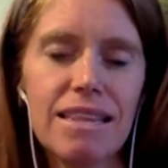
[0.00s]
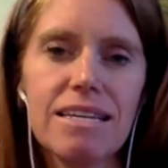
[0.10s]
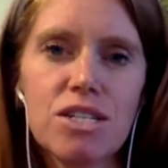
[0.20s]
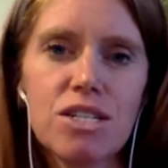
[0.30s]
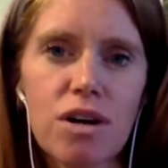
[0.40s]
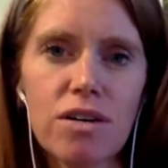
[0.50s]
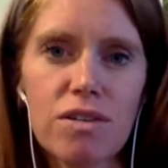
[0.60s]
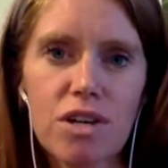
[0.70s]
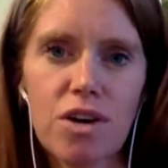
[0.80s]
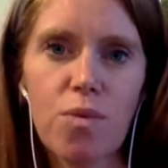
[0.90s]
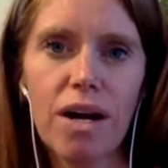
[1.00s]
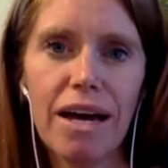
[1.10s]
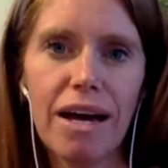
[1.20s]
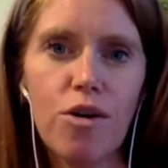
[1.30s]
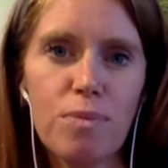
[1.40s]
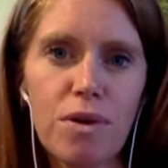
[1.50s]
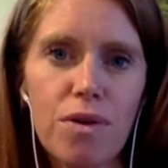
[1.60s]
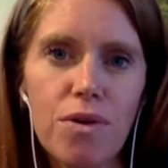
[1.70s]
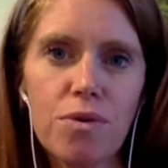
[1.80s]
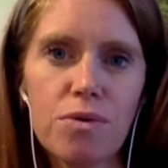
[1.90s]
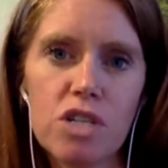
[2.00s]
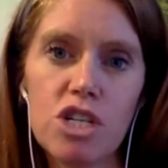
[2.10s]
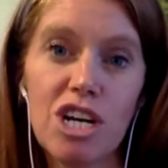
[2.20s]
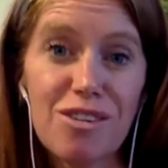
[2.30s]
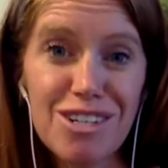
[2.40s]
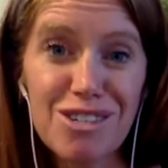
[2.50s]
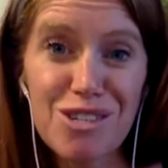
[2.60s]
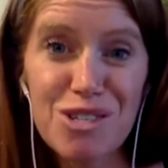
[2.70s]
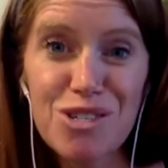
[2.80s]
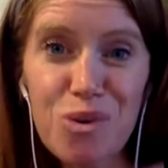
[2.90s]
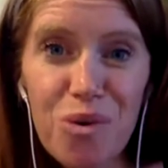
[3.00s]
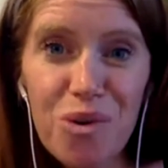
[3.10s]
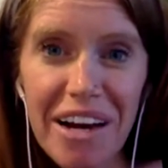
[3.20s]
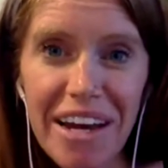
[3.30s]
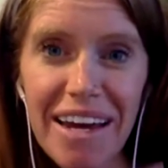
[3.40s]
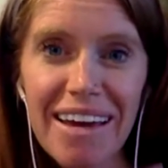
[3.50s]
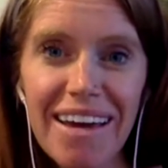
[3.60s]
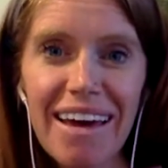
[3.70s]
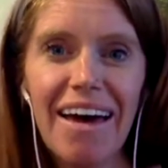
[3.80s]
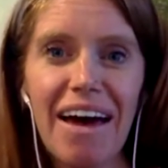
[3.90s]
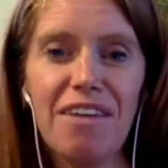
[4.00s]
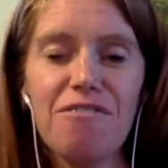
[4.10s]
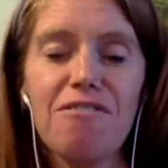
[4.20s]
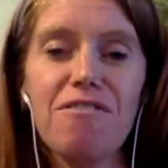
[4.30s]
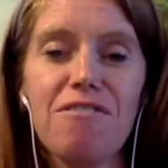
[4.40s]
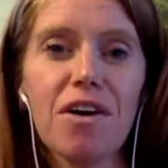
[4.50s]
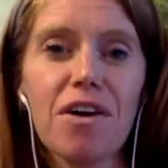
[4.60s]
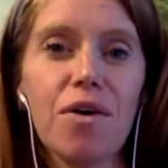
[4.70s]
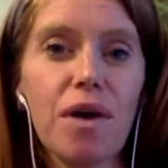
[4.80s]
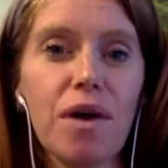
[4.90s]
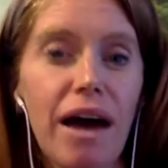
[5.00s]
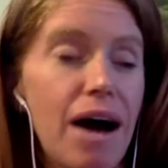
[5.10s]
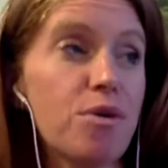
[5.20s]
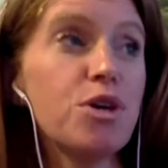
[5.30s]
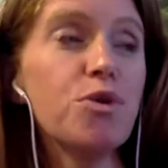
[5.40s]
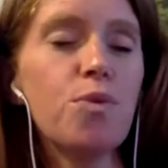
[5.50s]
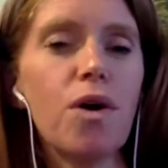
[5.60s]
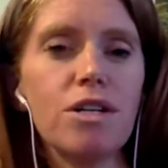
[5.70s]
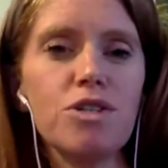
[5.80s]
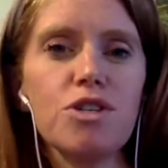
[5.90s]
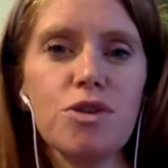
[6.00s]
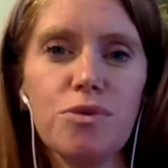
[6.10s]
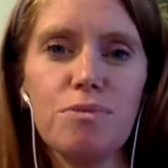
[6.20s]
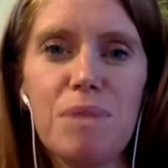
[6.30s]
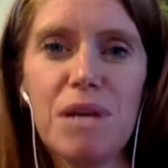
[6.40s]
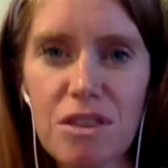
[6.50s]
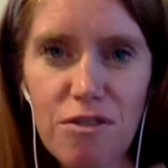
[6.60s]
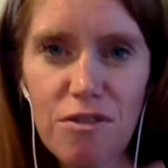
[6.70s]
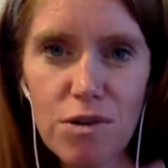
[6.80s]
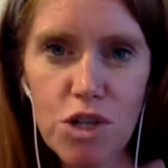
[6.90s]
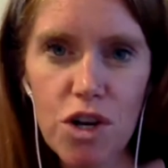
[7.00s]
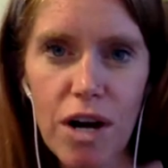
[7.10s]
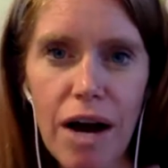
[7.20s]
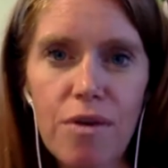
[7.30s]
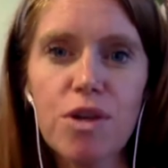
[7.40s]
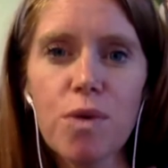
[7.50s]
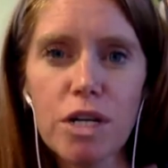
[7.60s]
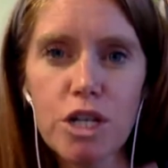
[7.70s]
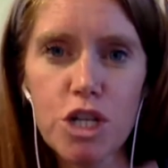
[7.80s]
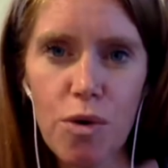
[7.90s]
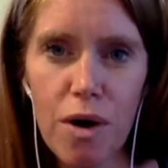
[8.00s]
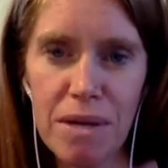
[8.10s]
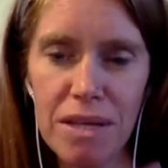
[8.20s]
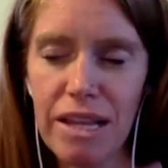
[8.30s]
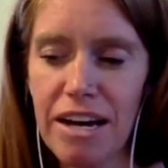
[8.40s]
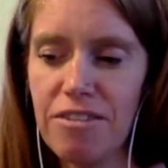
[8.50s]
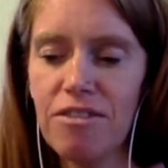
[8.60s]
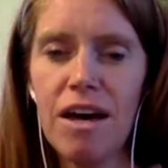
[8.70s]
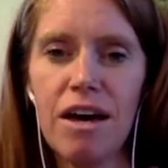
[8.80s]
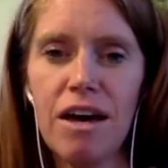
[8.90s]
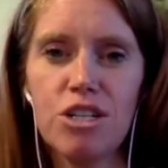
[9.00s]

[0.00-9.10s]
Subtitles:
These struggles are what help you share your story and figure out how you want to be in the future, how you want to show up in life.